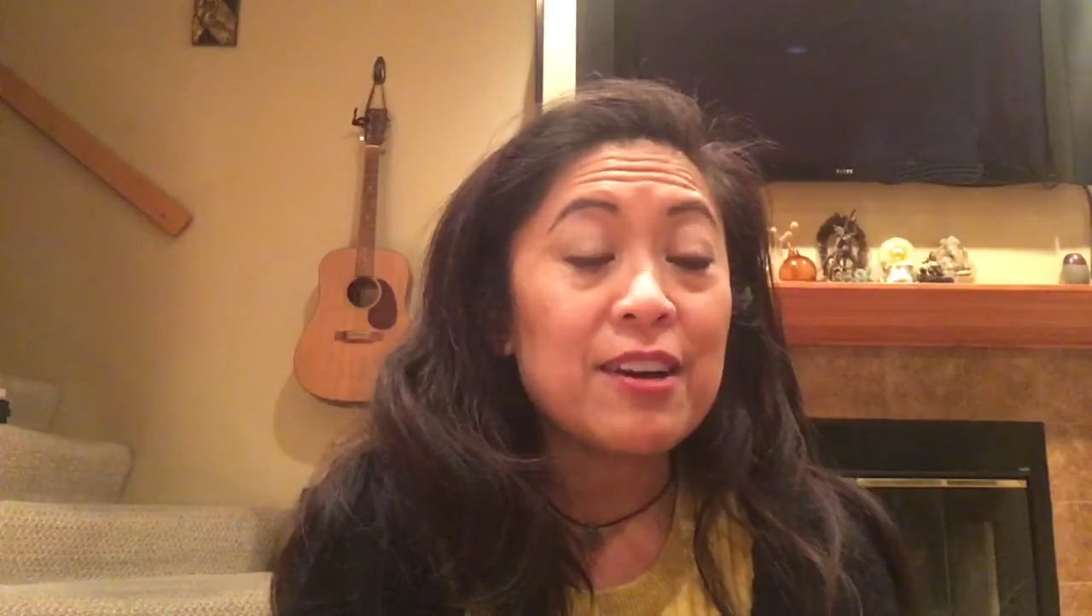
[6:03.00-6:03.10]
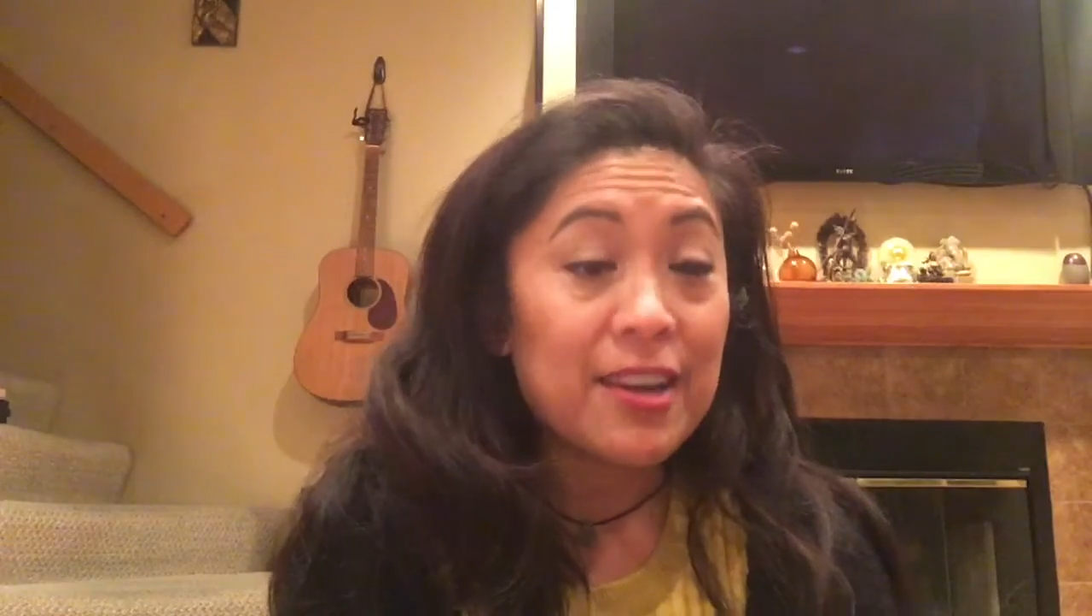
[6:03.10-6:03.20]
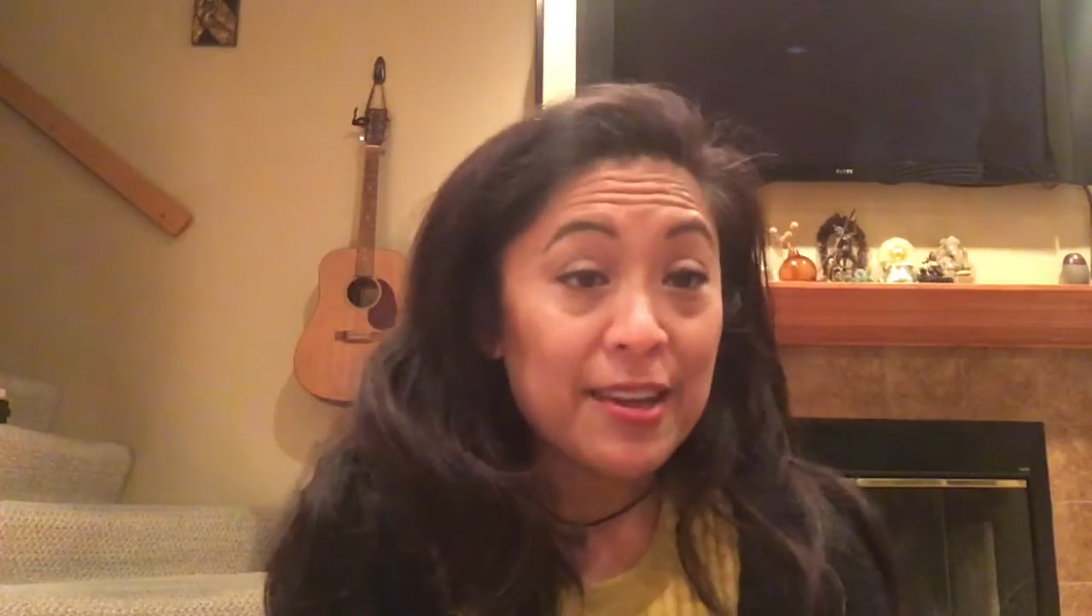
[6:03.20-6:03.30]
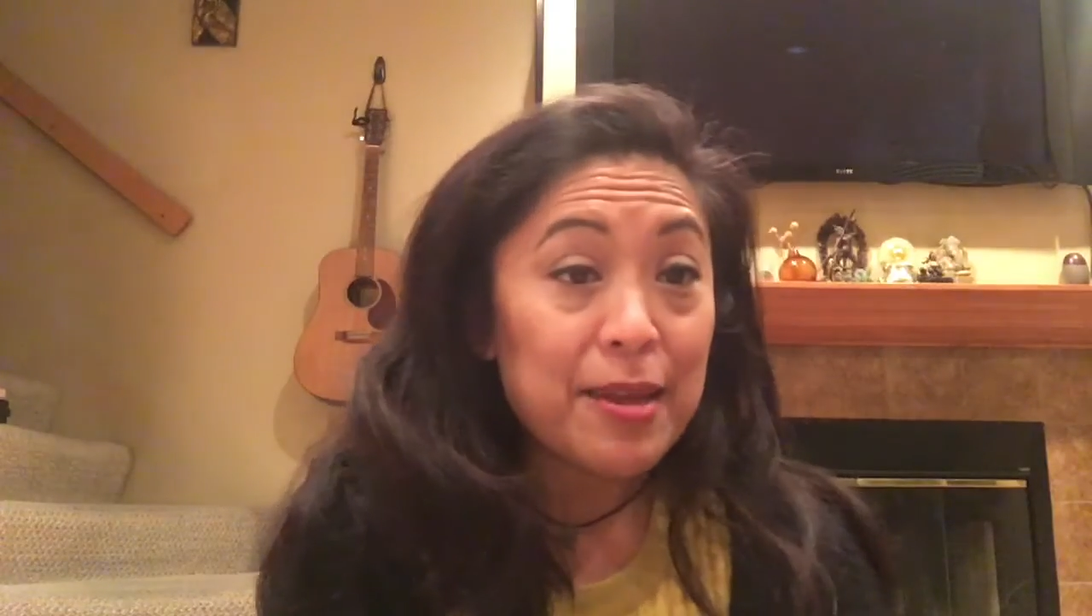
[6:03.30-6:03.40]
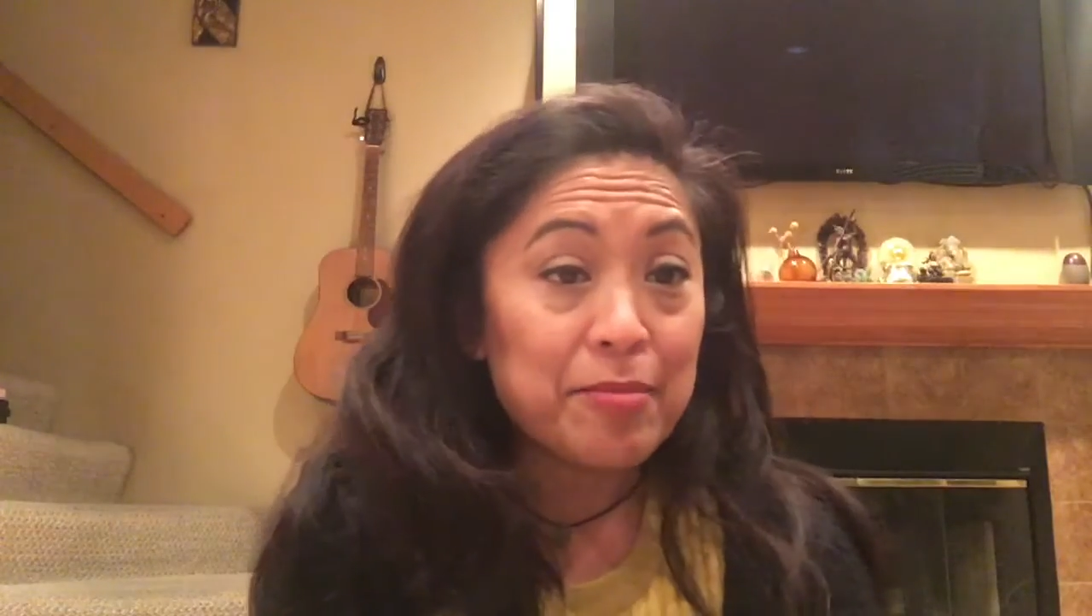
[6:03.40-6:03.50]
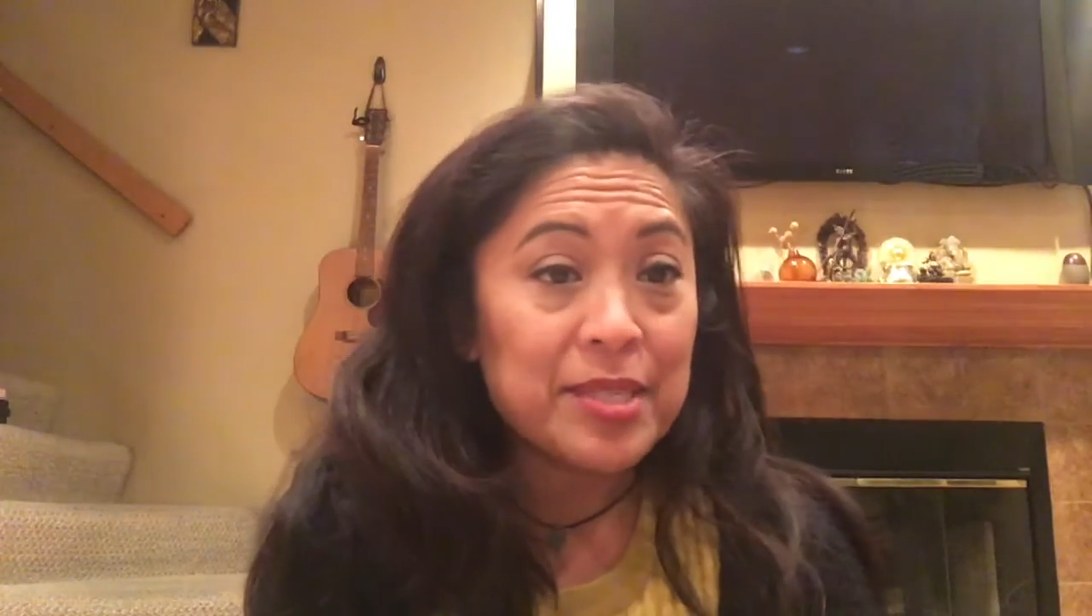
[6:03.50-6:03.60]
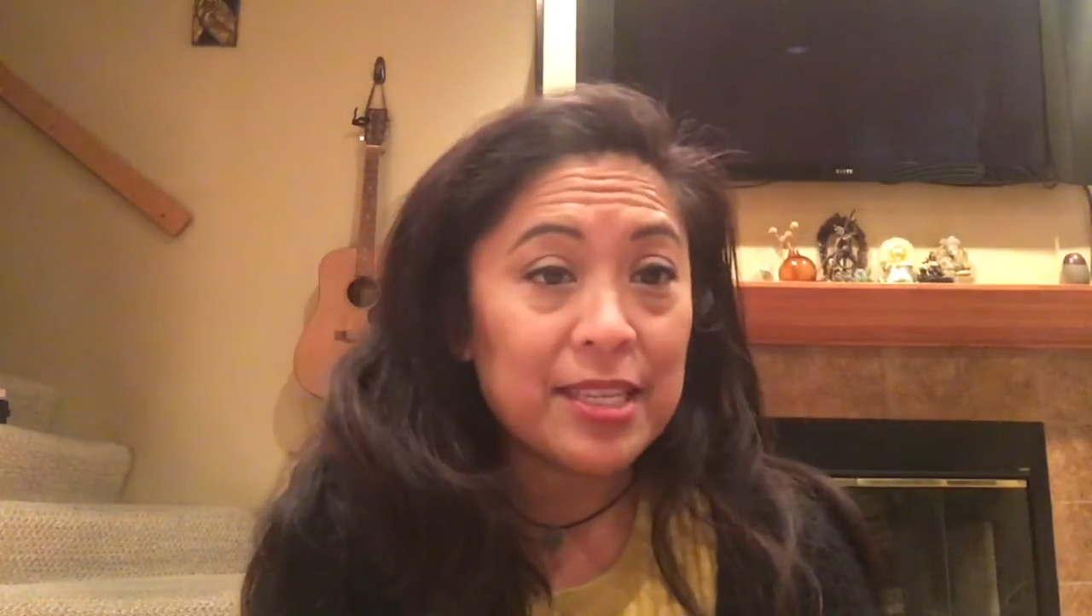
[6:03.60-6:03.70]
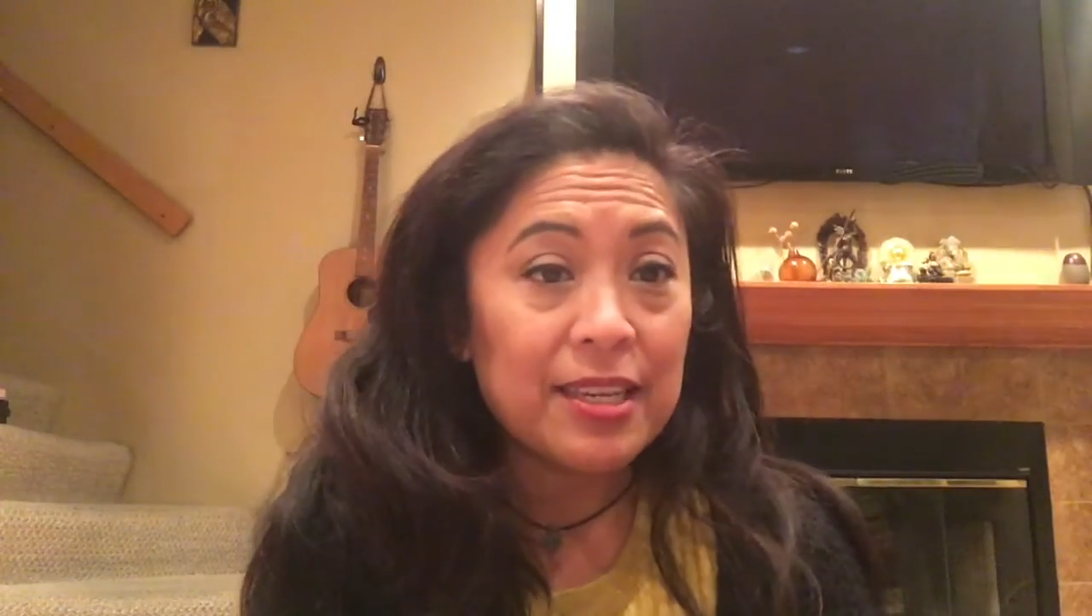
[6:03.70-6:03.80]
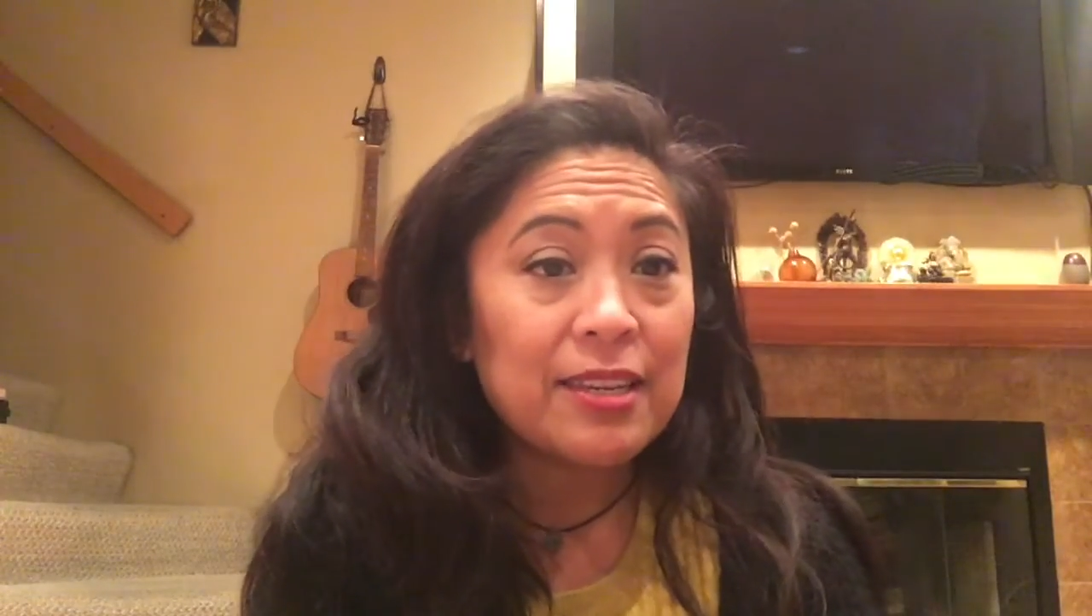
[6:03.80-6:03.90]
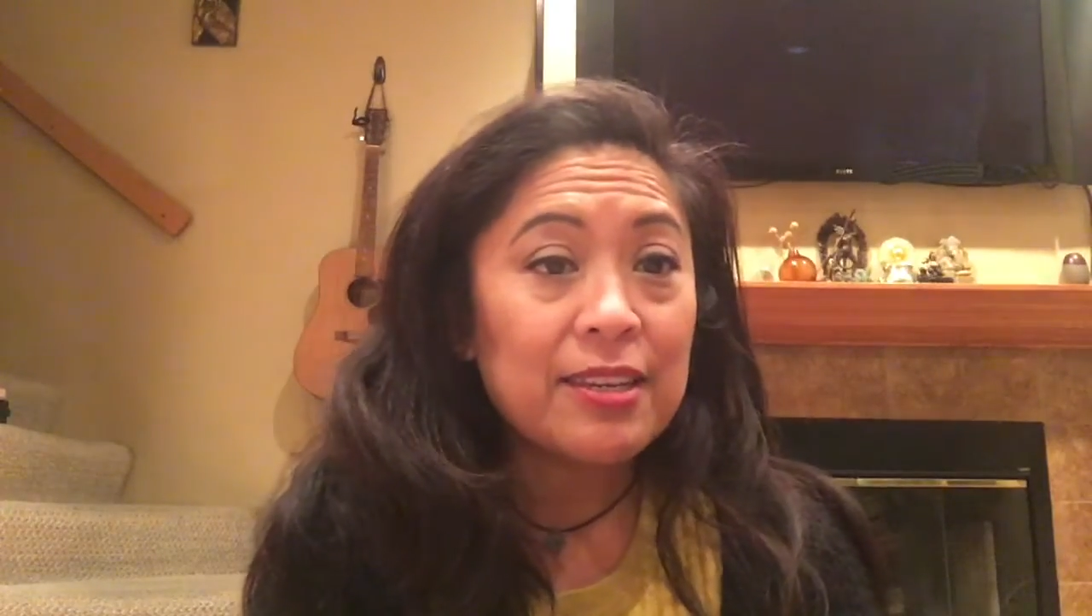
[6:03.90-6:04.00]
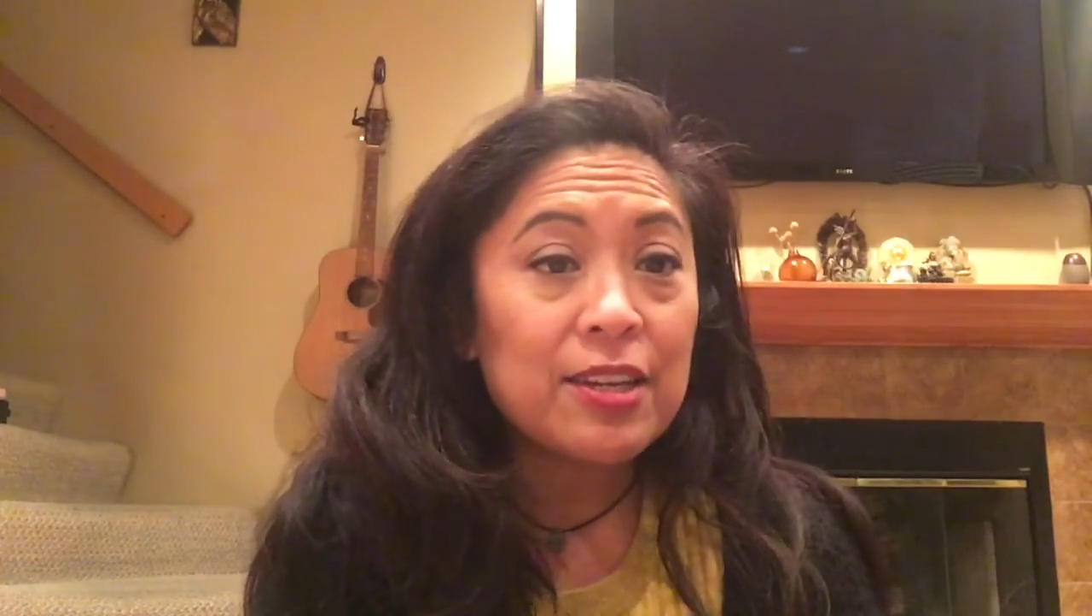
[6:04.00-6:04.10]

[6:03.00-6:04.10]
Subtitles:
on empty